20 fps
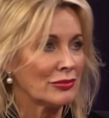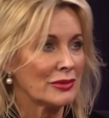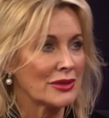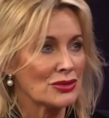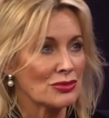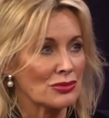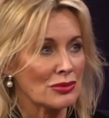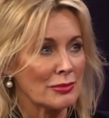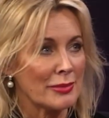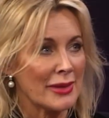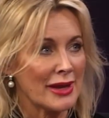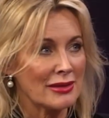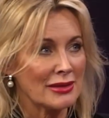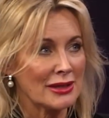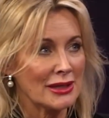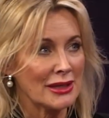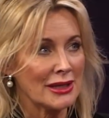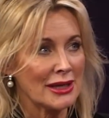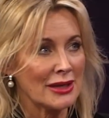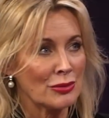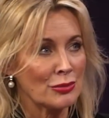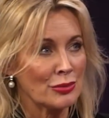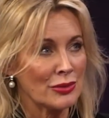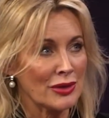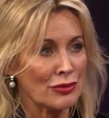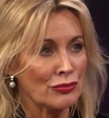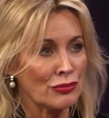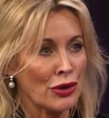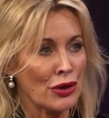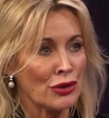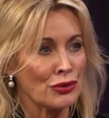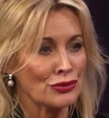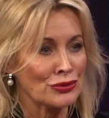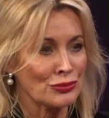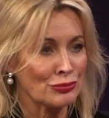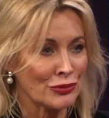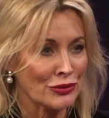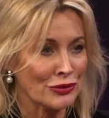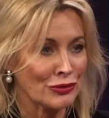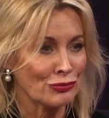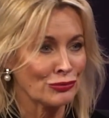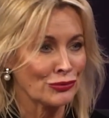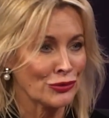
We talk about the yellow brick road and we're all